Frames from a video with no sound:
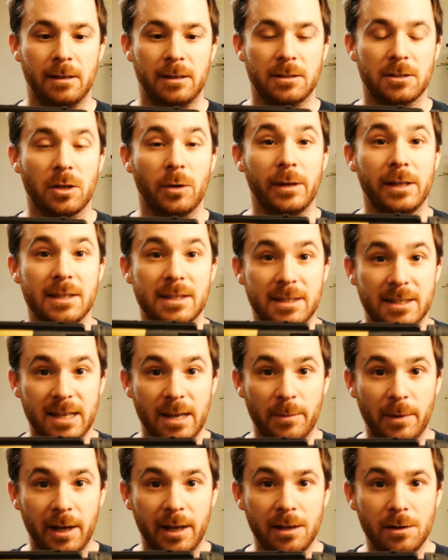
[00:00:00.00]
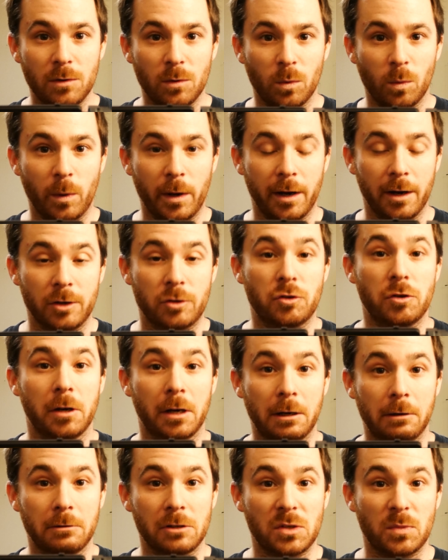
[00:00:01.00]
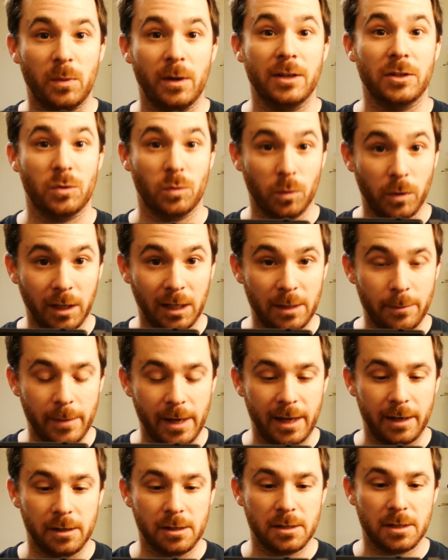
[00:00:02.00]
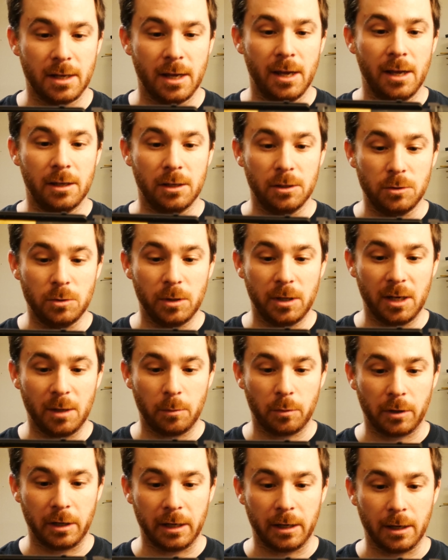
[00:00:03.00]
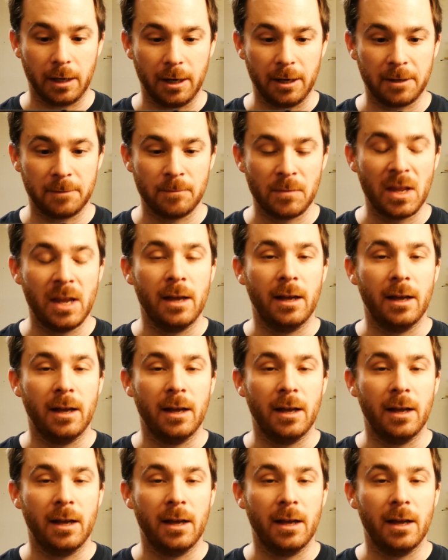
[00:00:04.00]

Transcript: So in semi, where trigger response really matters, you do get a pre-cock.